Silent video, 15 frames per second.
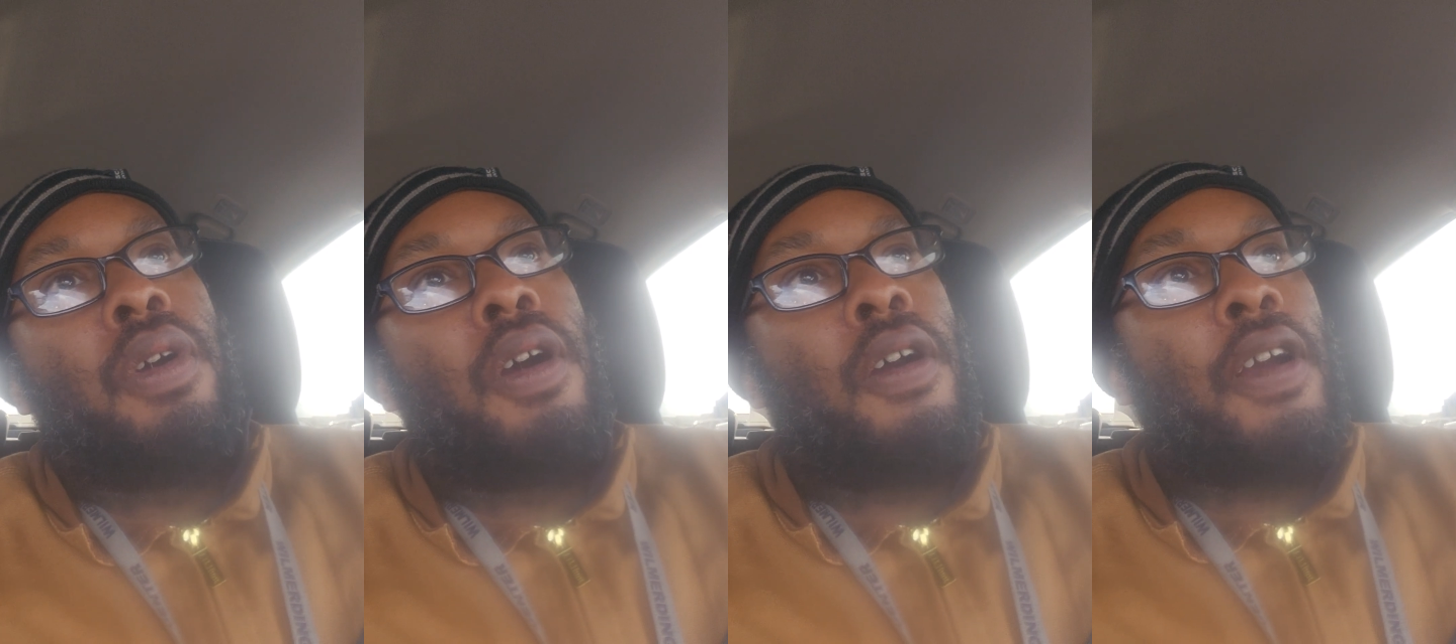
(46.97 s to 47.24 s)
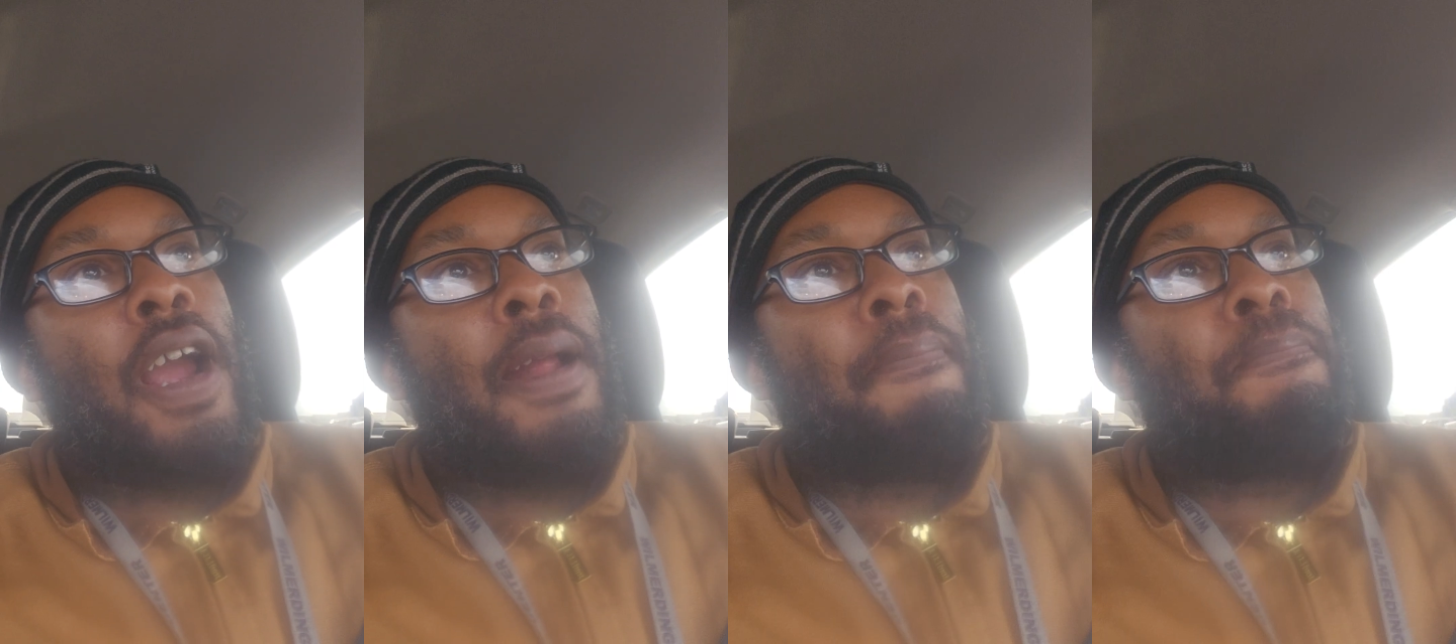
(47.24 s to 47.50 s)

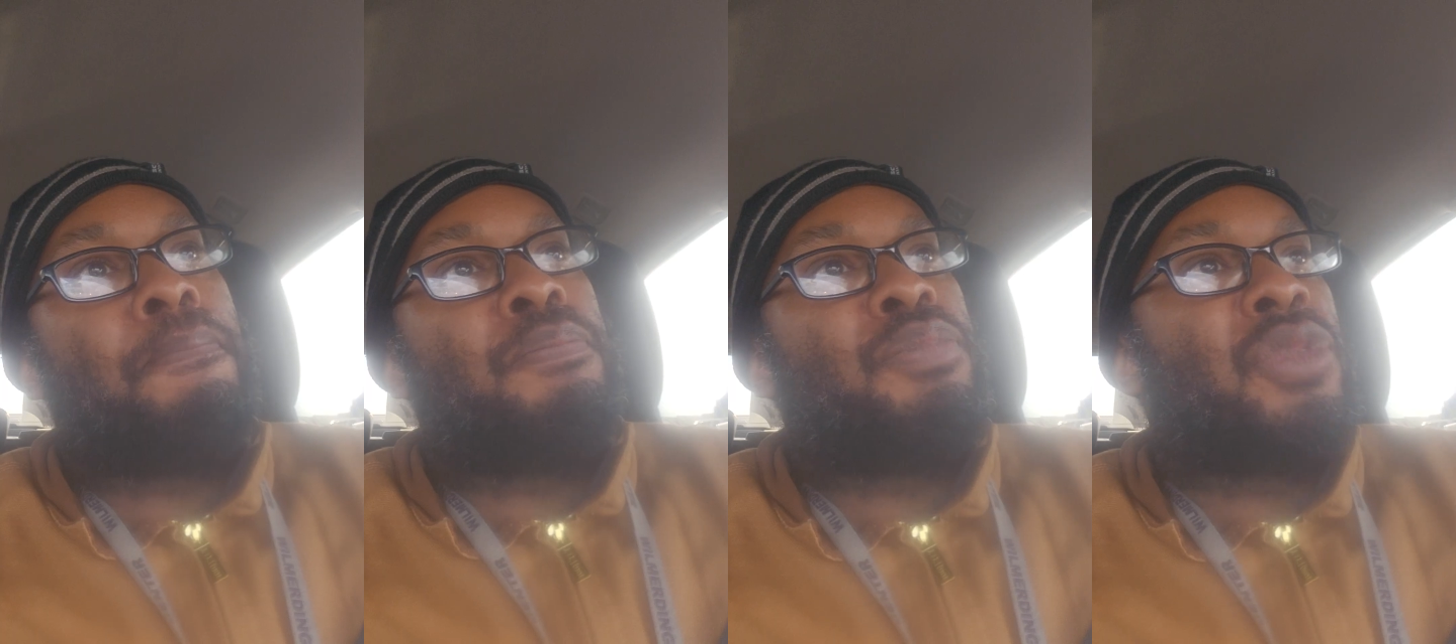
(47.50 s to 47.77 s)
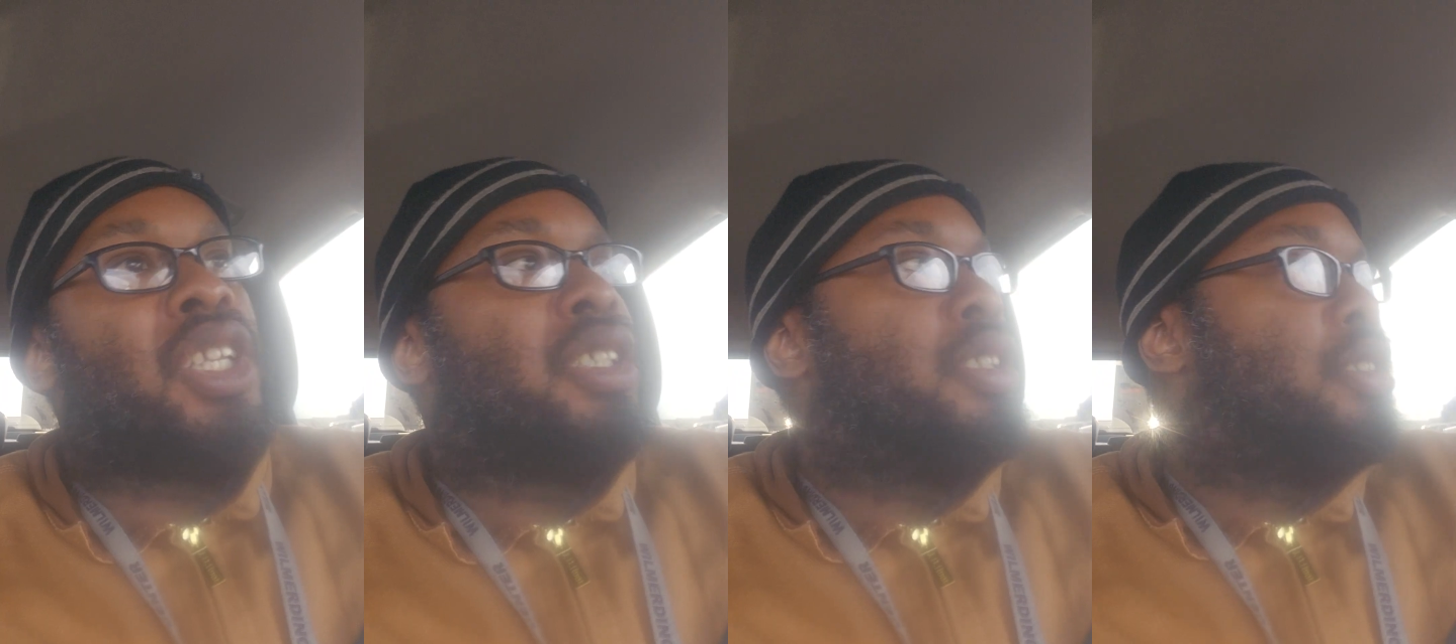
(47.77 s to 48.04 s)
All right,
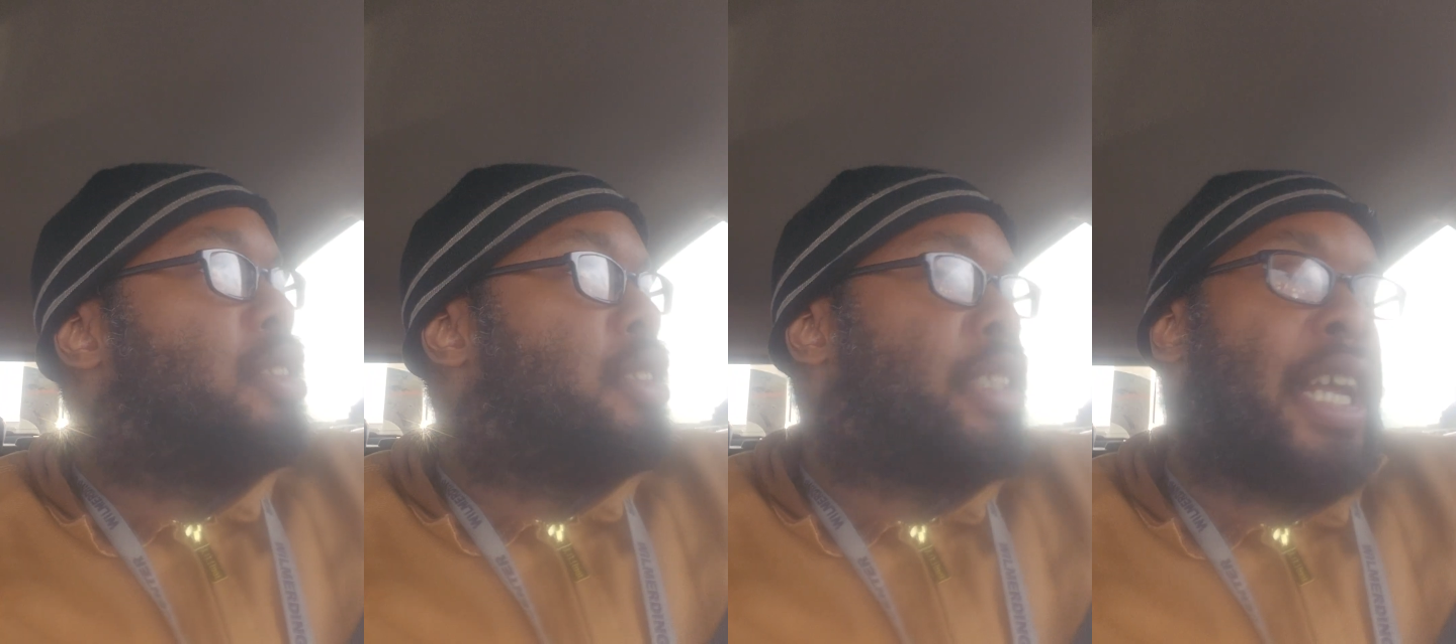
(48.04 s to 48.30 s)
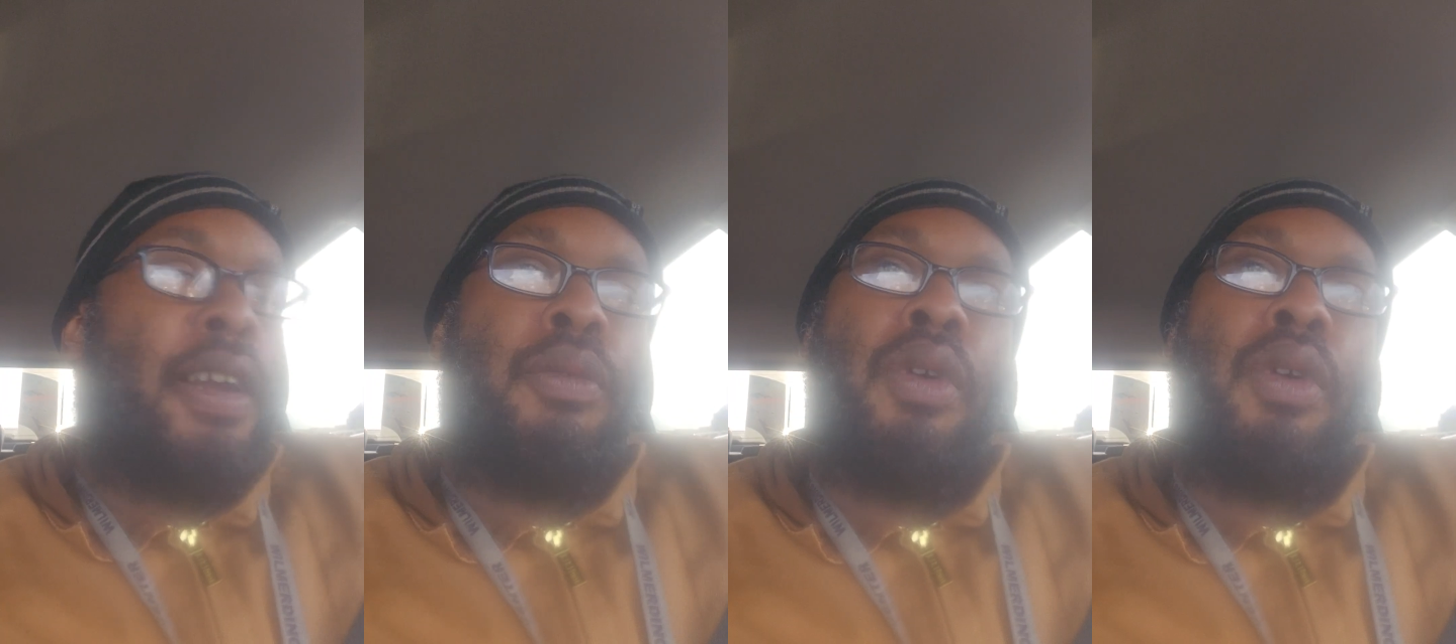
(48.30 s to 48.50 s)
day